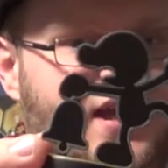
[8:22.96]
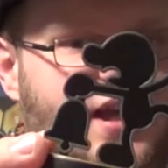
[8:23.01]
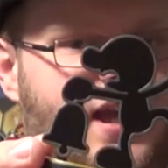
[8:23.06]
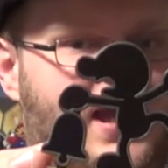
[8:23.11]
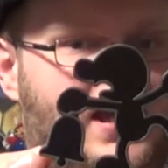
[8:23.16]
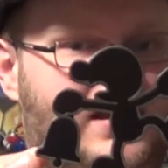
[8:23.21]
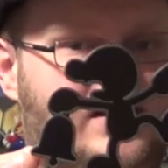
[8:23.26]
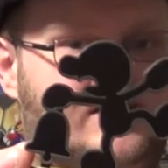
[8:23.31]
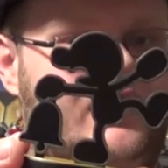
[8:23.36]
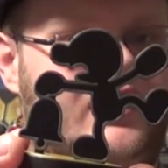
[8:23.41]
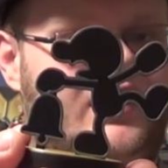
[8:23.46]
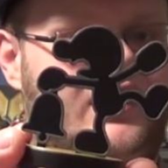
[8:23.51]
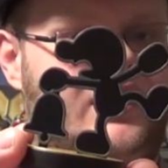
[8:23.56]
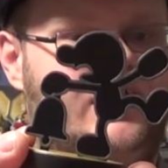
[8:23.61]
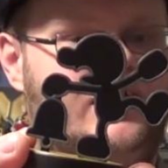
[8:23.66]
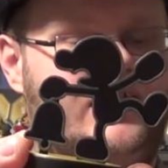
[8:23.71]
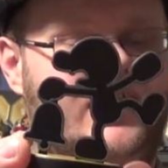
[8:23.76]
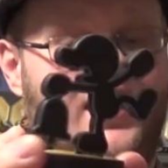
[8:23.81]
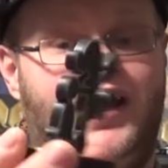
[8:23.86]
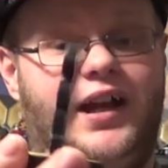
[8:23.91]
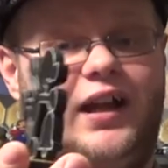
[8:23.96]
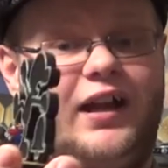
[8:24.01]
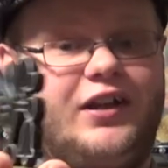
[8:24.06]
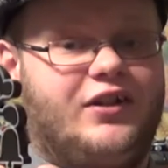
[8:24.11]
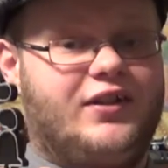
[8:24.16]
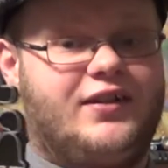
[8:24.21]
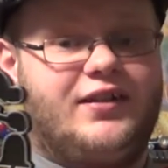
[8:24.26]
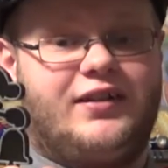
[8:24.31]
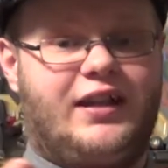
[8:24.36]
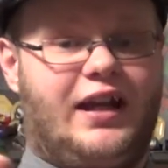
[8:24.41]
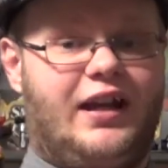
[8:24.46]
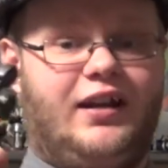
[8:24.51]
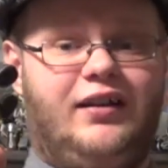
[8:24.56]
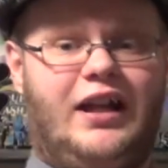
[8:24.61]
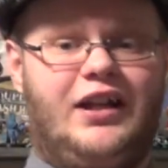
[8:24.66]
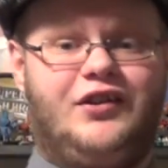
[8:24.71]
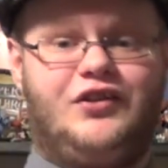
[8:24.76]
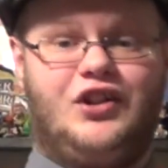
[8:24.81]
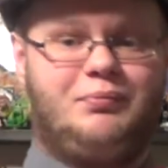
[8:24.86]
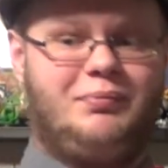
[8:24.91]
And yeah, I just kind of
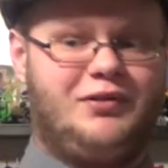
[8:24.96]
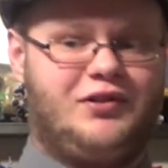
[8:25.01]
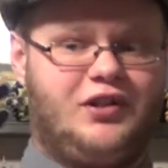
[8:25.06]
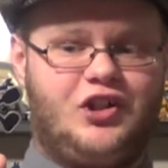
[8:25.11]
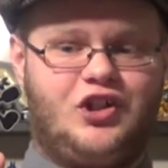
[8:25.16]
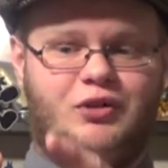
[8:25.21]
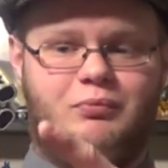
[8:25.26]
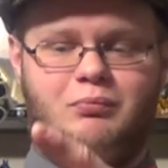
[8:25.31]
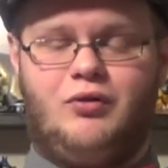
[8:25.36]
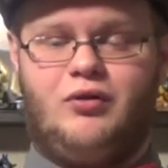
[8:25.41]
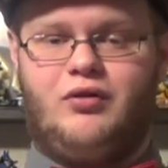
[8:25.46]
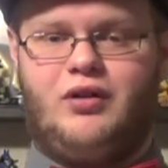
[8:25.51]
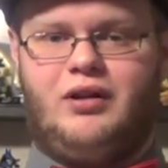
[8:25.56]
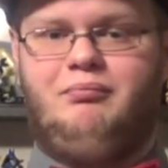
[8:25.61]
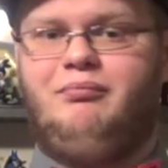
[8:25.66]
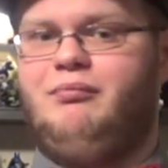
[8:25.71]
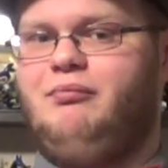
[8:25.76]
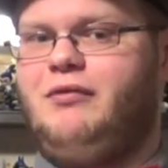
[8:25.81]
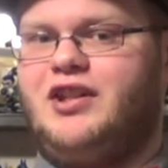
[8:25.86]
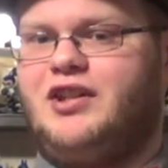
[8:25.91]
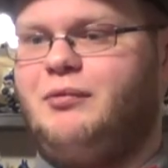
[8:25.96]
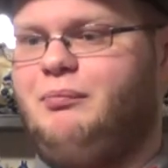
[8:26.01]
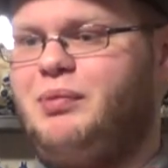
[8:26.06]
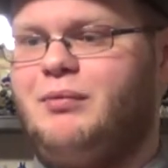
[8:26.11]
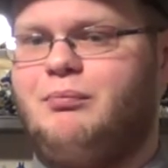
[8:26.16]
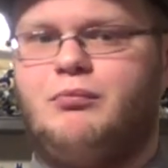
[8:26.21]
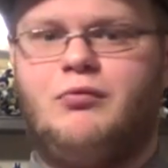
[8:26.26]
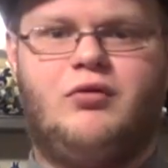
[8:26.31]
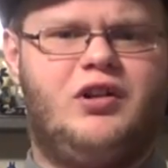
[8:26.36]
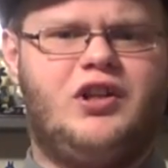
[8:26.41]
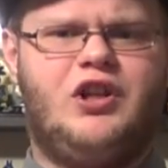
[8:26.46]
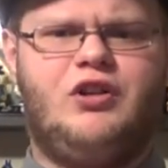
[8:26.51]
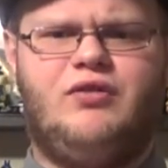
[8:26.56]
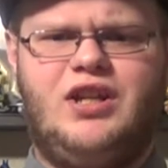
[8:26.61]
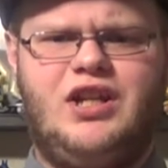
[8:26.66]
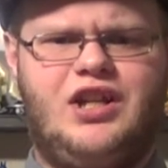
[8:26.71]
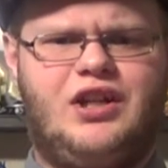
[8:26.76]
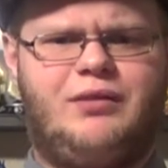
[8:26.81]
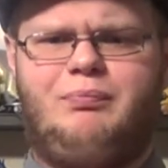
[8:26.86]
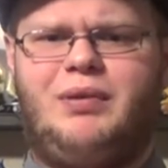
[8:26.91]
like this position more. It's a bit more
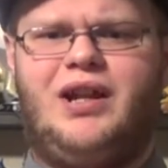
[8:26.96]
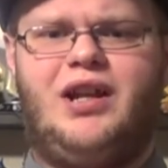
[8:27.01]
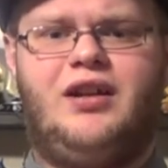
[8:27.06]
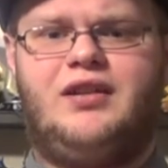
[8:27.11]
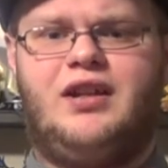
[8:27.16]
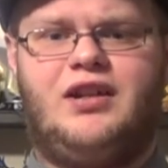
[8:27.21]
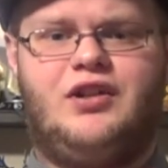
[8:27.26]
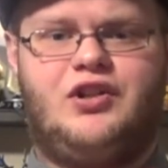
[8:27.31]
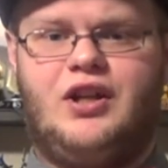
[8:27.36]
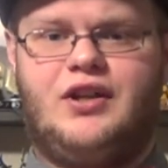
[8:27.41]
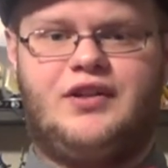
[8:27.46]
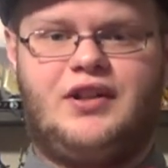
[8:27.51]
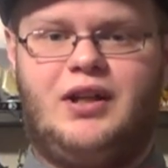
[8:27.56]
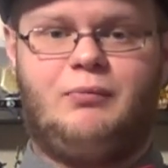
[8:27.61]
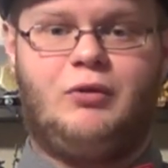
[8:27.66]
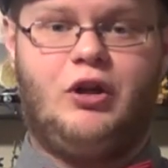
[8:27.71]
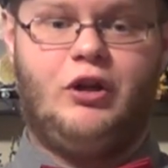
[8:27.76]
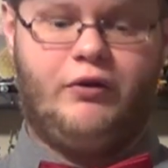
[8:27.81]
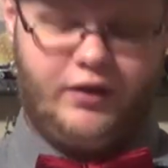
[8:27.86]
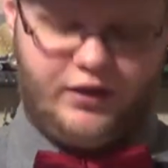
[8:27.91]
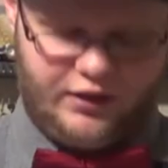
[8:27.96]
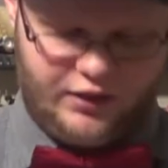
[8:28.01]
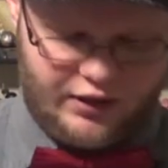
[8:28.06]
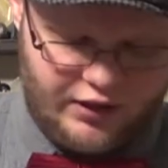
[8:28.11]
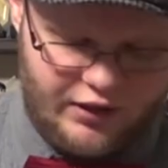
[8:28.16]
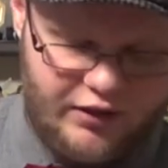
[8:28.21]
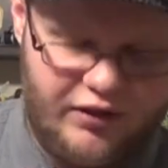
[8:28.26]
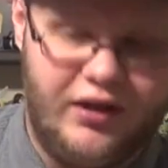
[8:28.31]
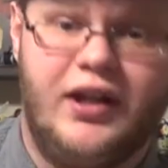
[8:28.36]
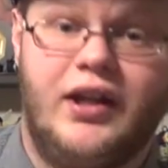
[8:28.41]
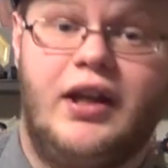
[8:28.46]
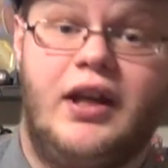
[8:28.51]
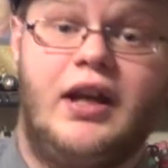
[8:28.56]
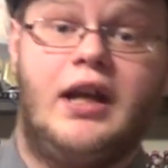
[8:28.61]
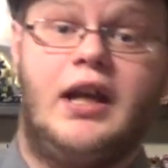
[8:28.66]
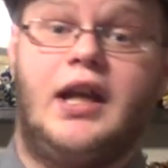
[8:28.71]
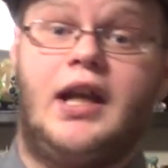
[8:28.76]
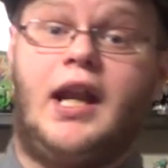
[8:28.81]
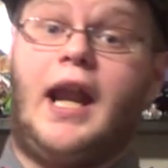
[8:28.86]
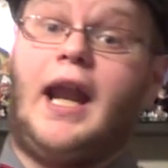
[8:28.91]
unique, better than just him going
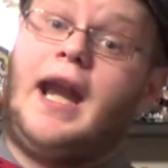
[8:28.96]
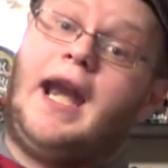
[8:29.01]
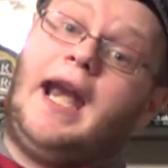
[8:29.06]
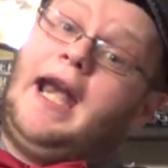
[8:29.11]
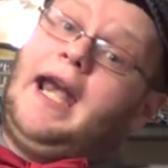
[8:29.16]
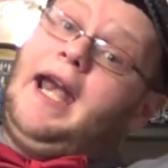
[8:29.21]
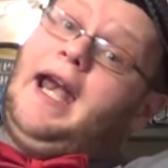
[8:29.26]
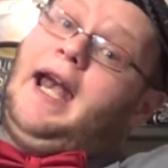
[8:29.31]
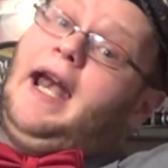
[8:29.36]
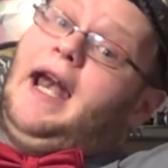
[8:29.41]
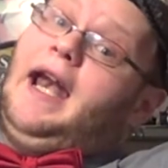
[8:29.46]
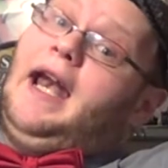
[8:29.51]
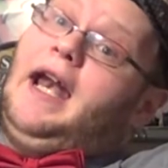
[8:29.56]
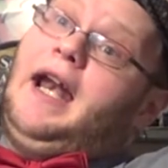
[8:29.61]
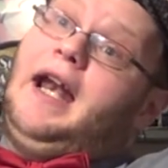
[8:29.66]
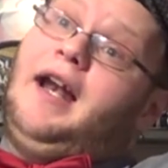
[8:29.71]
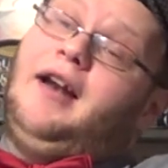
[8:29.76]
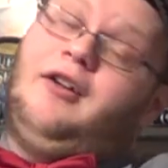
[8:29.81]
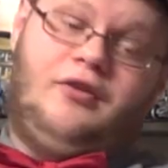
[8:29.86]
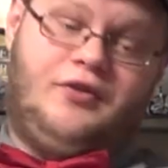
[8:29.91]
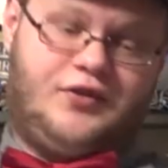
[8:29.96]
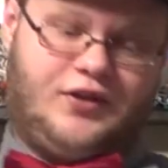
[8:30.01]
or